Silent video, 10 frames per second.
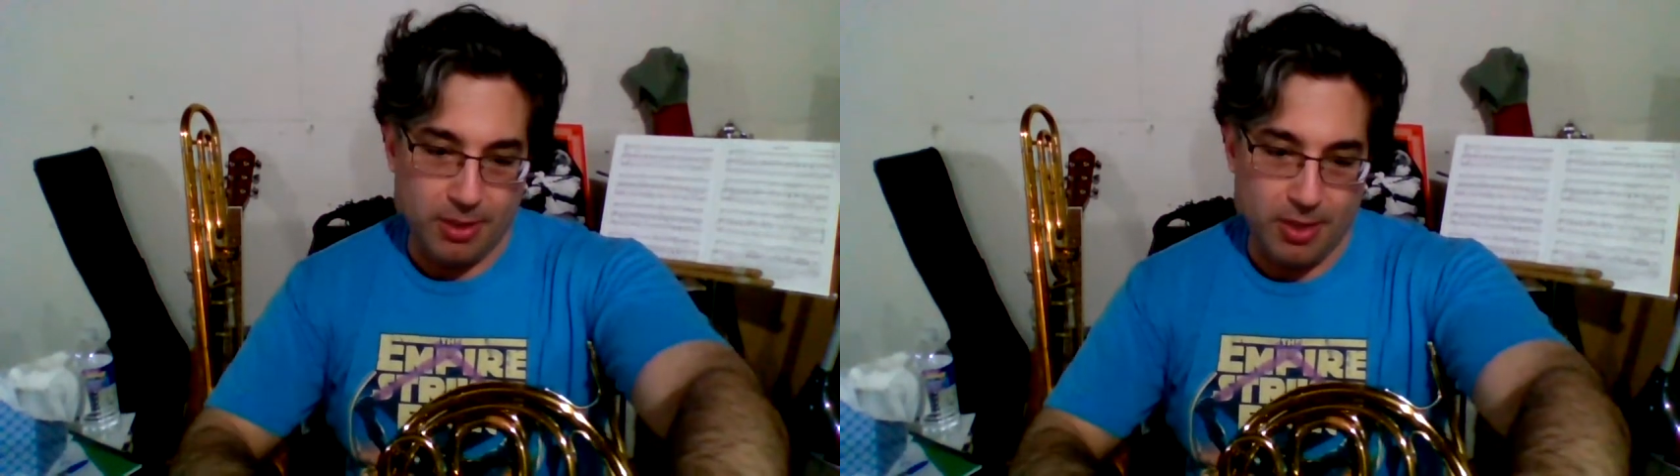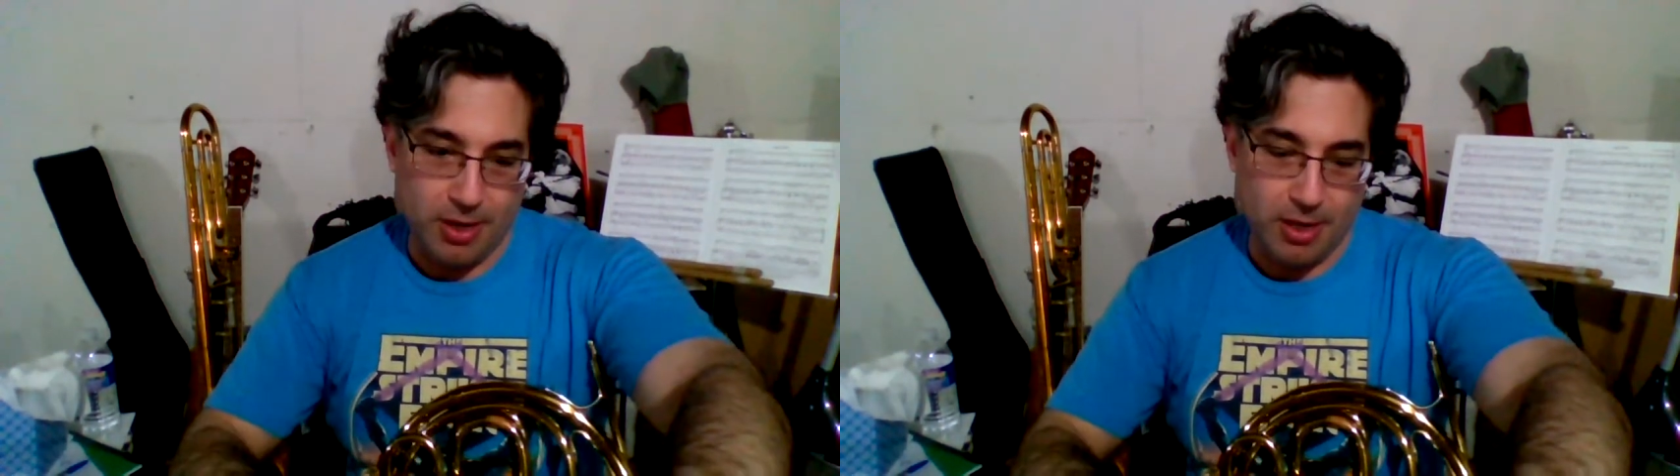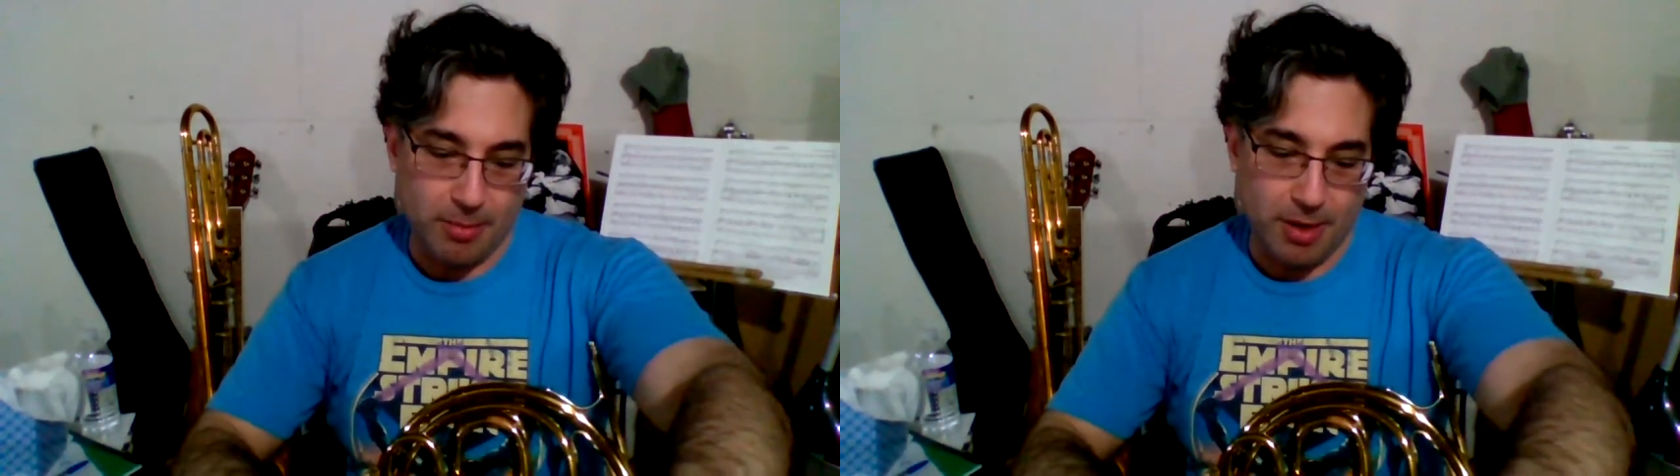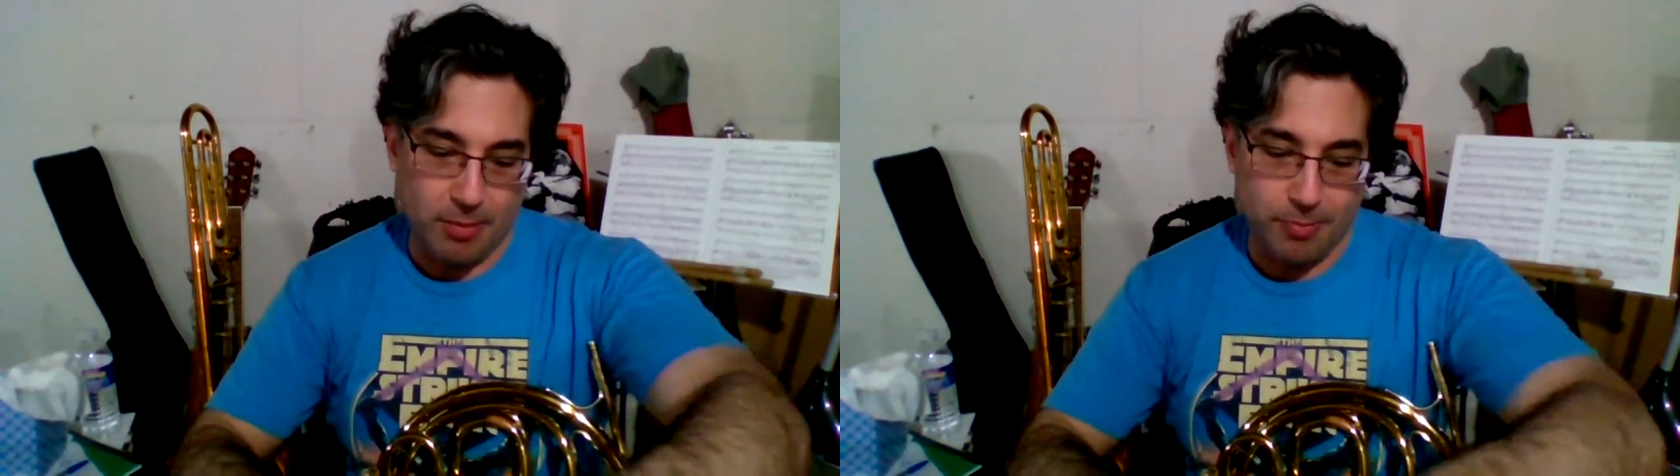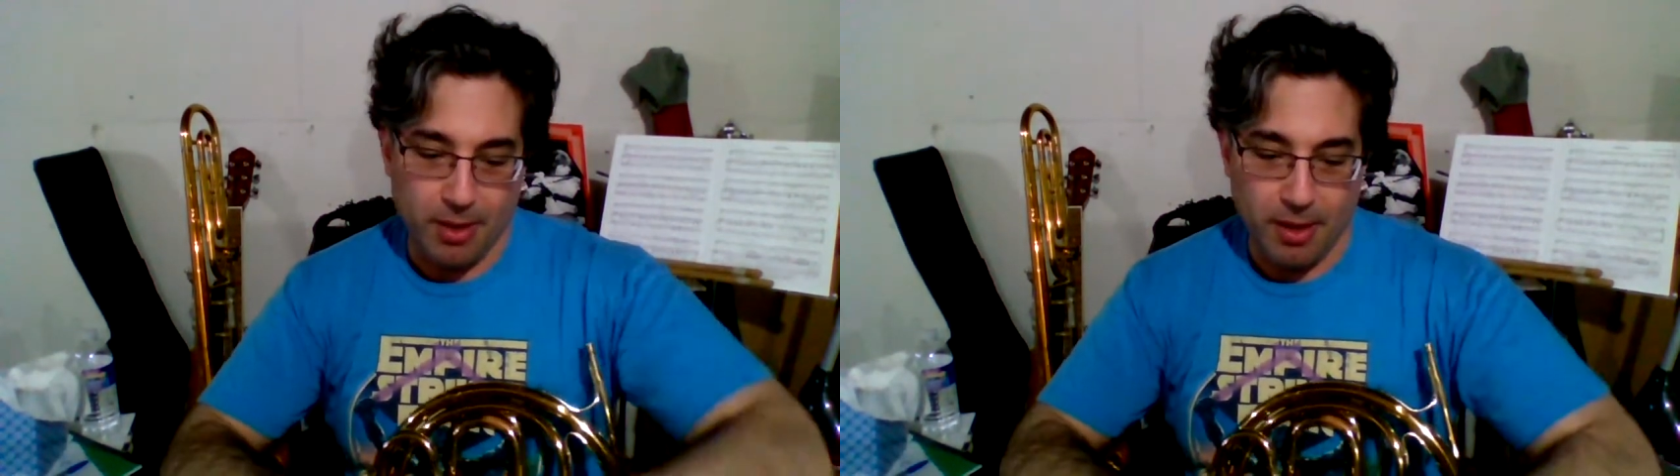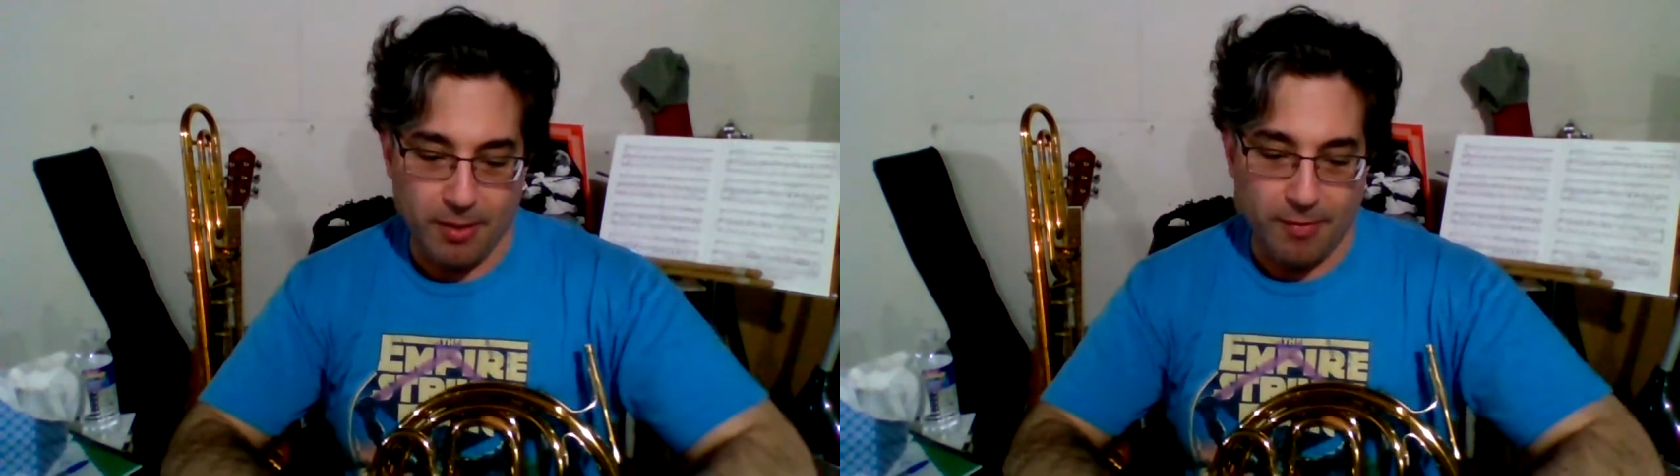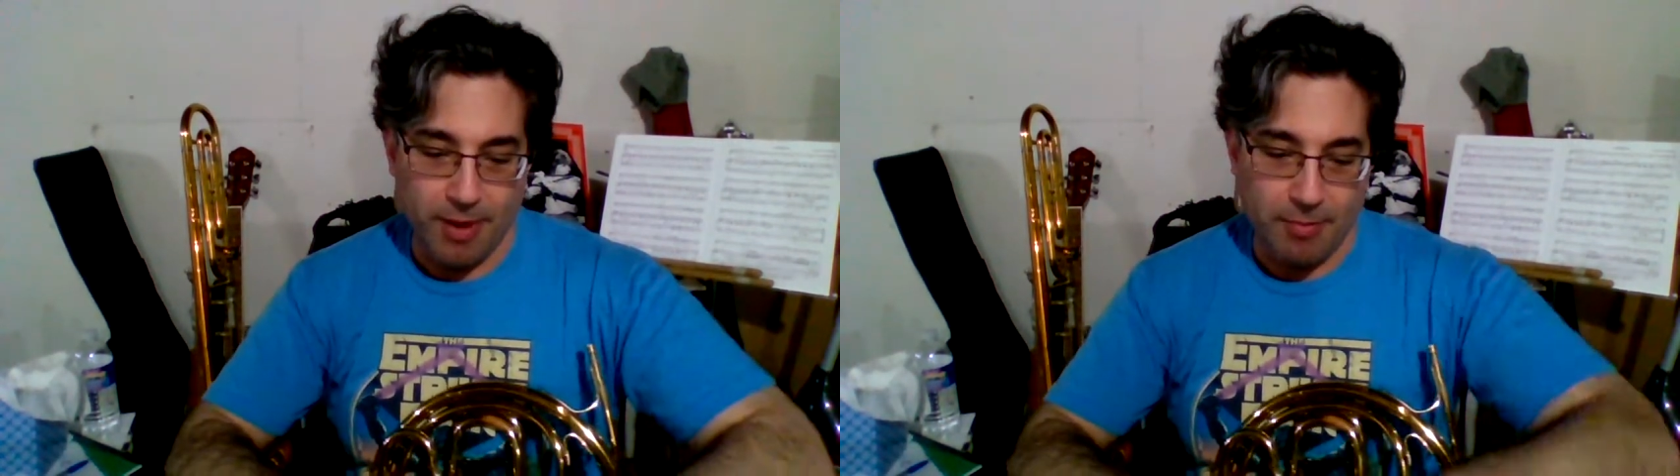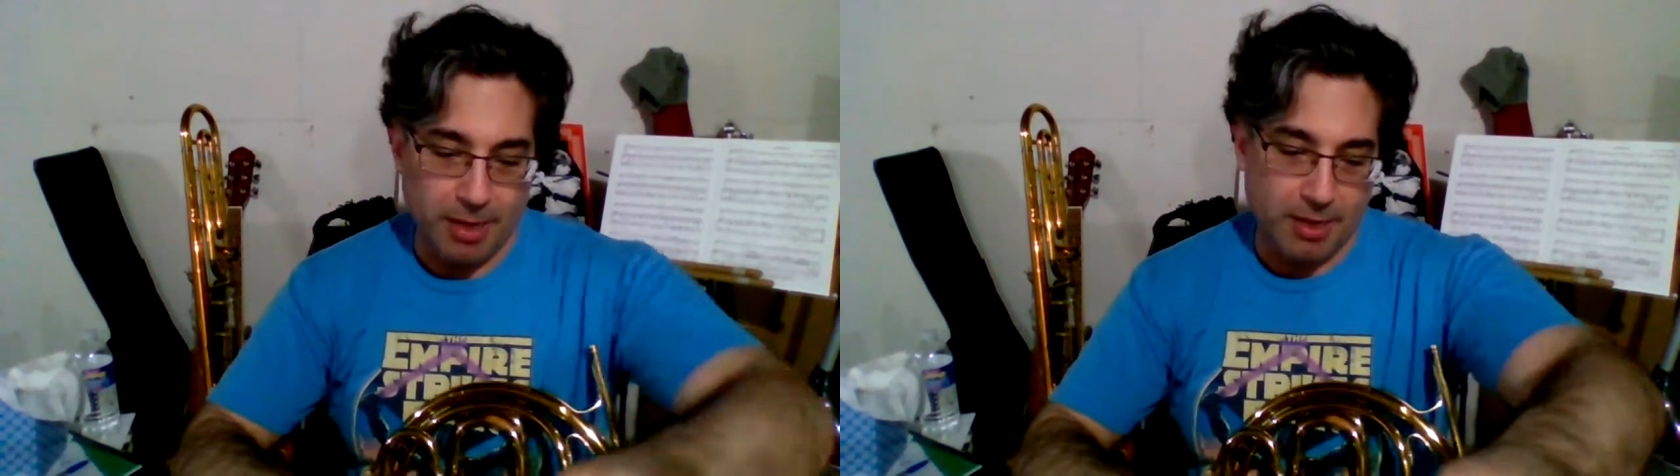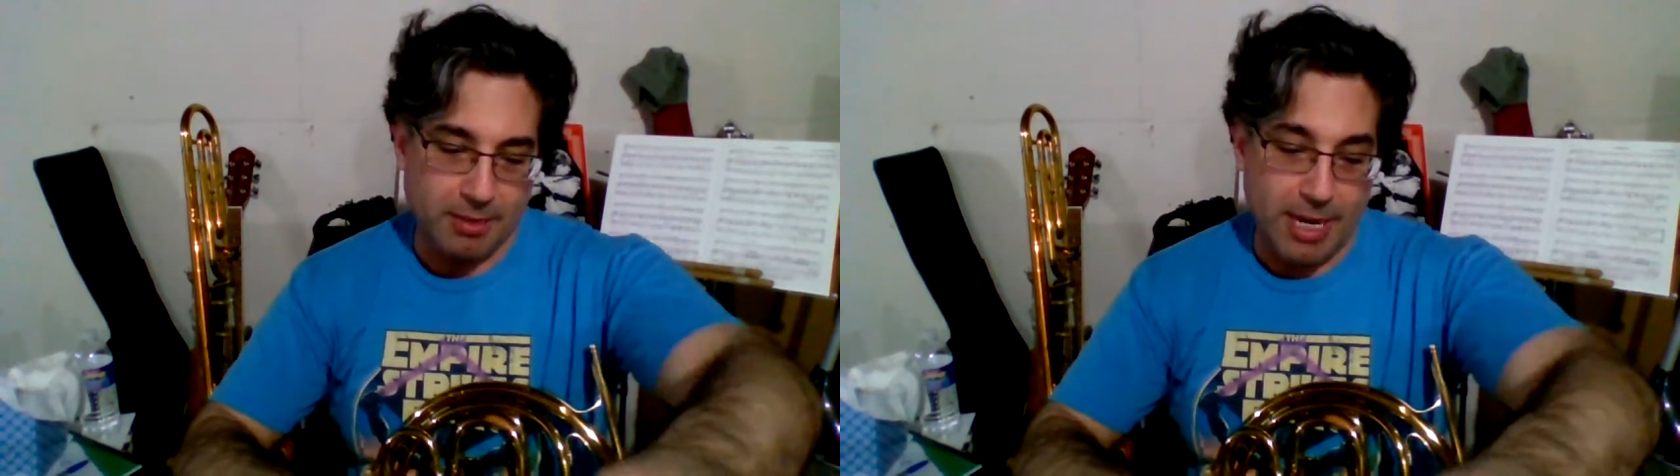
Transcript: talk about valve maintenance?